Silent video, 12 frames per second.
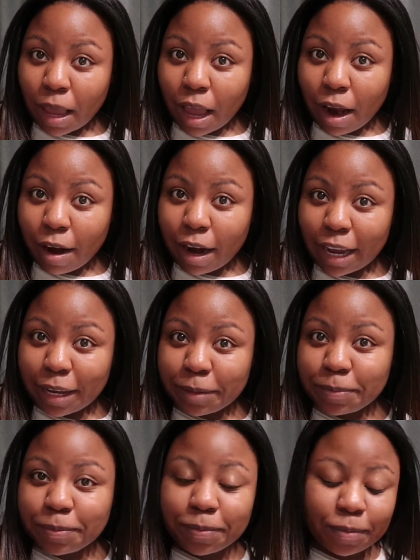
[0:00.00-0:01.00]
Alright,
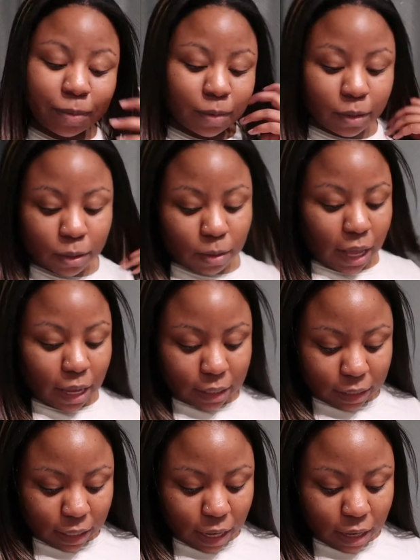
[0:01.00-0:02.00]
so that
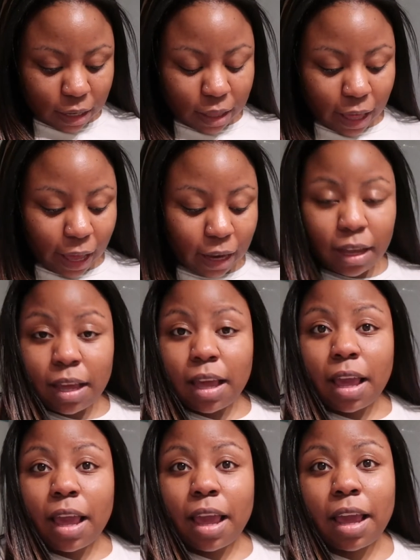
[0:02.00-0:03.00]
is the end of that,
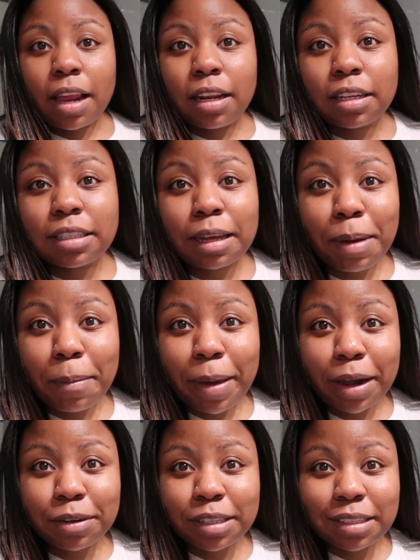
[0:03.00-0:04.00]
and it looks like my
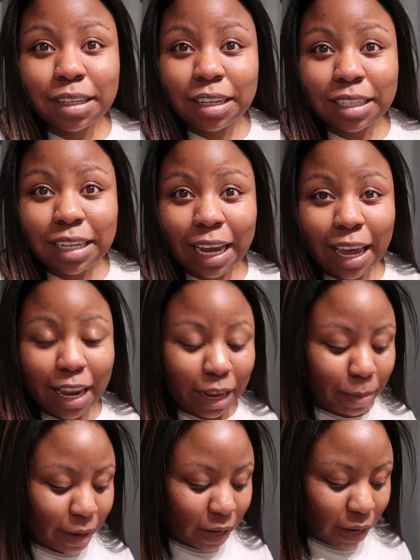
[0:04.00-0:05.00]
battery is gonna die any
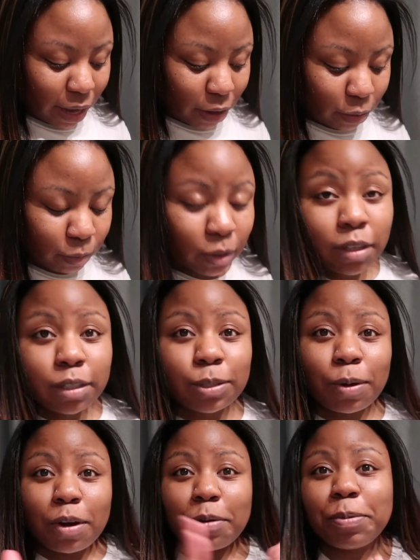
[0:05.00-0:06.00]
minute now.
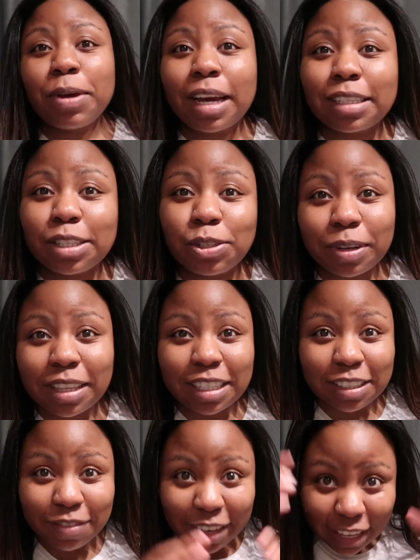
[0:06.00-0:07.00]
So I hope you guys enjoyed this
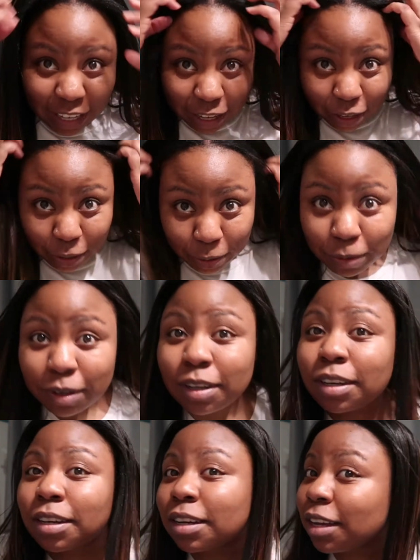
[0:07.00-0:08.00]
video.
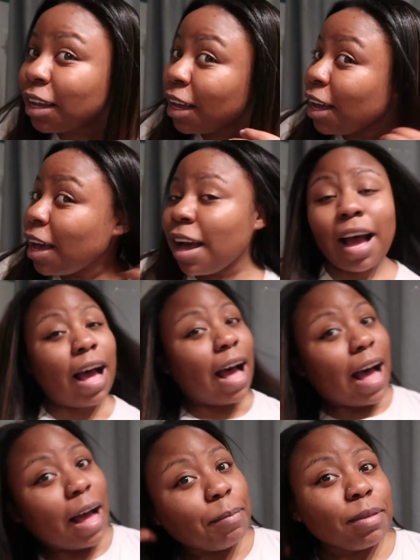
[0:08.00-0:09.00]

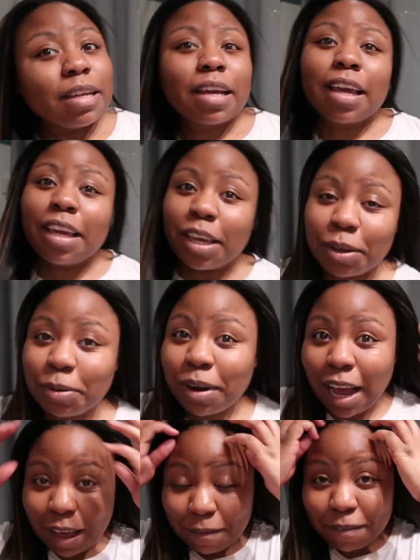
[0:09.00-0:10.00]
I'm looking cute.
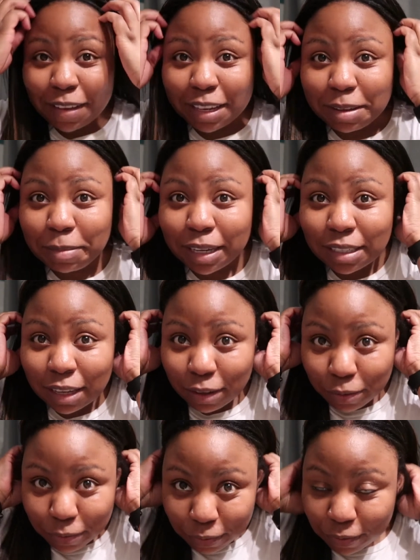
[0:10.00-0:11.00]
I'm feeling
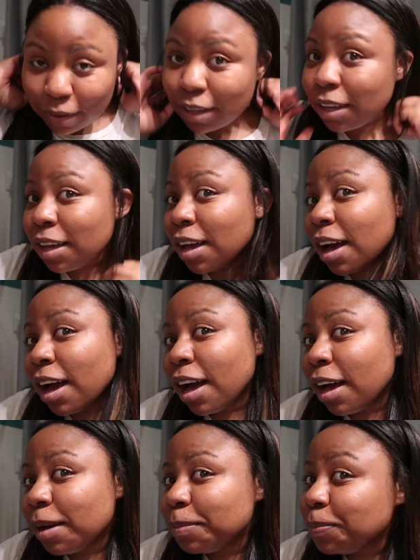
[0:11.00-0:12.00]
myself.
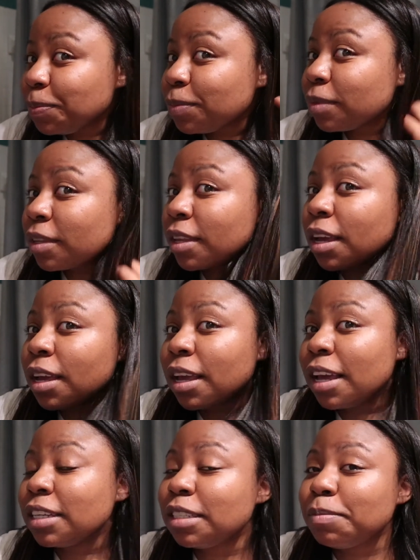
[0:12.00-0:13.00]

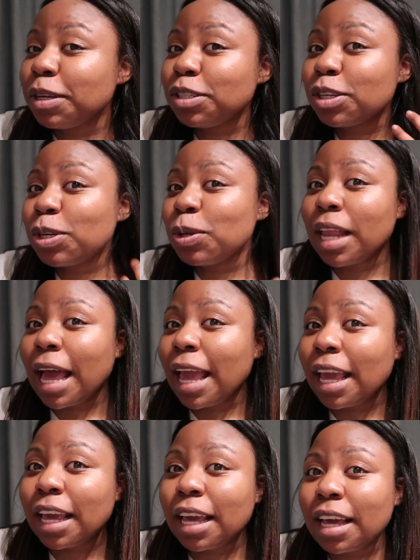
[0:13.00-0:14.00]
Yeah, just make sure you like